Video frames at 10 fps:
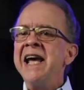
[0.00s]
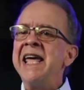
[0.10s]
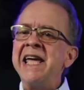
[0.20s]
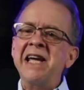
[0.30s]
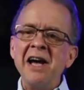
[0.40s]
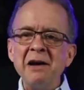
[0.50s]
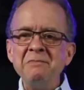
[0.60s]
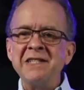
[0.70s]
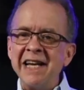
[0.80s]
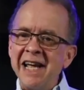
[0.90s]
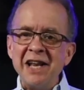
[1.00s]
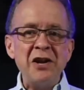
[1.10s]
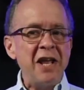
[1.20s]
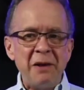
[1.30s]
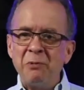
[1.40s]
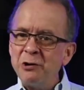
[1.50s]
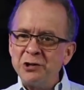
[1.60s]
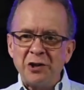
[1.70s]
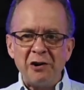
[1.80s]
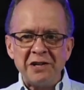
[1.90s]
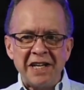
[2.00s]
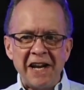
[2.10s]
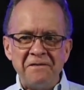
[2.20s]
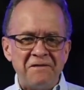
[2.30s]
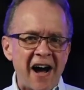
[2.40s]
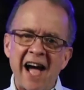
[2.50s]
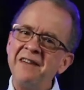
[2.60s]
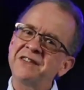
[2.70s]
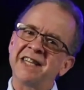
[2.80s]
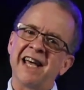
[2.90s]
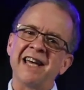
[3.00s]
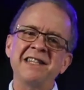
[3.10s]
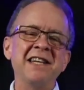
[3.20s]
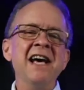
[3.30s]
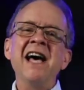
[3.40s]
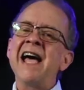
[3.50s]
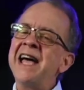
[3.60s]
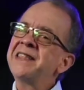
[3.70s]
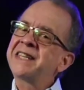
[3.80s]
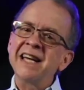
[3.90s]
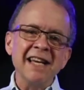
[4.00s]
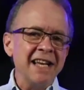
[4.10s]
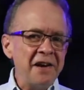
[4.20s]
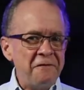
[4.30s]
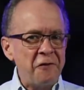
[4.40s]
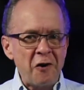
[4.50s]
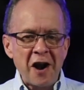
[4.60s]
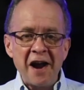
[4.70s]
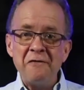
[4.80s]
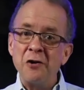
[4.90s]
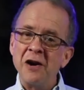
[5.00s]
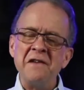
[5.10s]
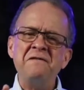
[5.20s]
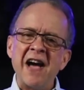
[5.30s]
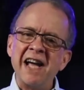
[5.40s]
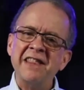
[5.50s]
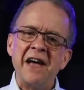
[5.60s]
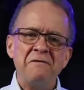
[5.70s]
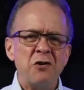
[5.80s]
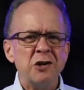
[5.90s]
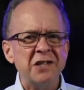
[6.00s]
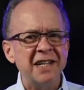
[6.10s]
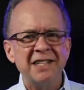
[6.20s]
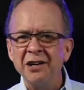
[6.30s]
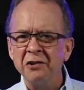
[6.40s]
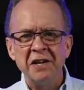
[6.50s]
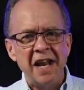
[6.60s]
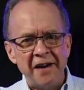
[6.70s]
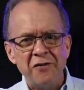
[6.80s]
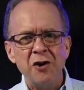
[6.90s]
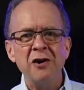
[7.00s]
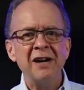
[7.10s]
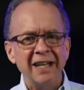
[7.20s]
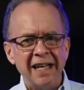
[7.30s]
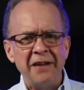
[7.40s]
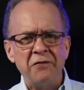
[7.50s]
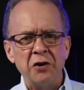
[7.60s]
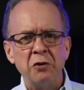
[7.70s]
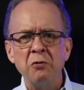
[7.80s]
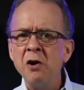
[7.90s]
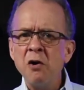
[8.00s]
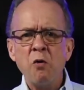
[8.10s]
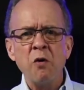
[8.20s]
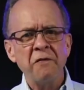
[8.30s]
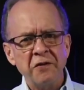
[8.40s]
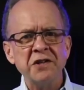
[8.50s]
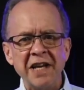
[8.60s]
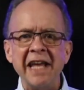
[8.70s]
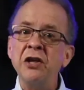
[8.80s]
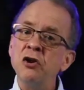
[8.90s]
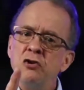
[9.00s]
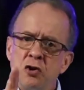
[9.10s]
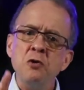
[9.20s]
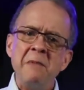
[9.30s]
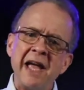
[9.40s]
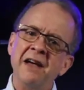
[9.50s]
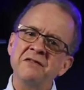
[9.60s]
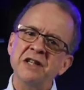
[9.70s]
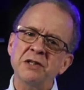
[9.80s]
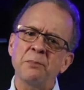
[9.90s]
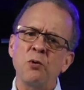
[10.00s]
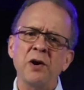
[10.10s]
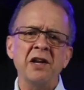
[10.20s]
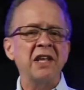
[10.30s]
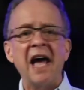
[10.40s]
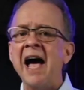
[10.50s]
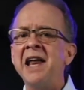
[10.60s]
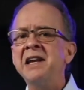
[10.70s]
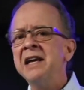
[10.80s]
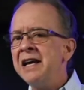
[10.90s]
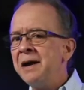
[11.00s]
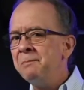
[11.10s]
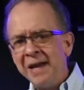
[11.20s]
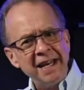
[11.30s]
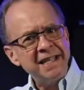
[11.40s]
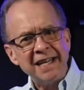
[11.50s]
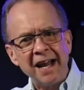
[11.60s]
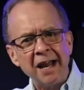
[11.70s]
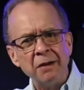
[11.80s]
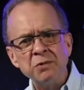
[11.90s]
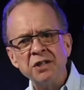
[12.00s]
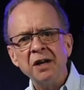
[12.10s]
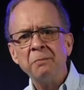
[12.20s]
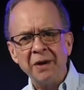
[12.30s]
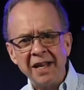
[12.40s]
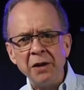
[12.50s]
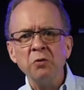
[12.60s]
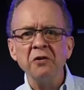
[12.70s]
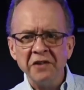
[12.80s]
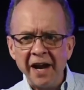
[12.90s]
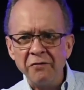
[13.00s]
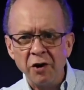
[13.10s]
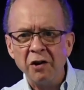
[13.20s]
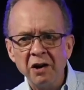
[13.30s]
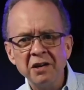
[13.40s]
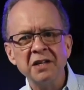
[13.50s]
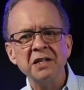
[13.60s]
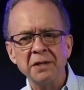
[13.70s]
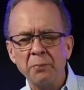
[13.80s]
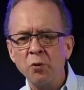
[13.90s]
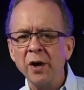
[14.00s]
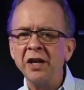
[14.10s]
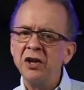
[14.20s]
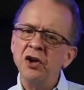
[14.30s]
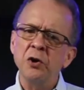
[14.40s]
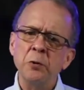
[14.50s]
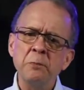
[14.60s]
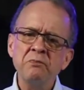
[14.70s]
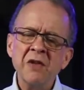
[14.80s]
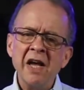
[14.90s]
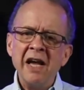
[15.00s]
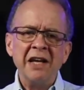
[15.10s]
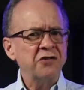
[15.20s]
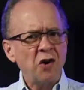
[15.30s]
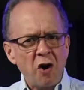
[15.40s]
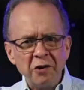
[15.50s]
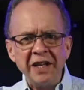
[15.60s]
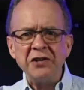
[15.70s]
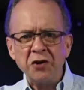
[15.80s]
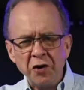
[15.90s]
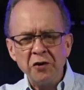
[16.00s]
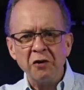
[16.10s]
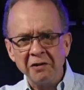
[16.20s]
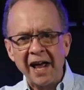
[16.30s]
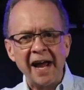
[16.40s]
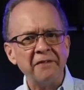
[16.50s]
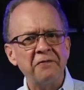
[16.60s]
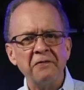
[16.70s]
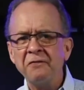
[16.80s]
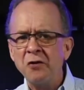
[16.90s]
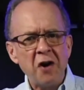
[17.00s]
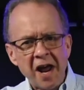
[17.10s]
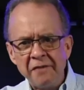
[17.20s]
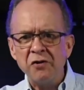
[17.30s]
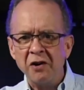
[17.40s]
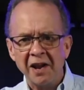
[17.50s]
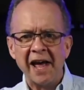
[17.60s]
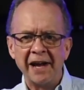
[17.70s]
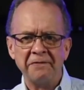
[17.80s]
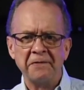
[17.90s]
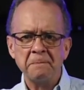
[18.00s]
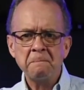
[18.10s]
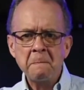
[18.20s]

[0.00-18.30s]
he comes in, Hebrews thirteen five says, to live forever. In fact, that verse says he'll never leave you or forsake you. You may have disappointed God many times, but he will never disappoint you. It's called eternal life, forever life.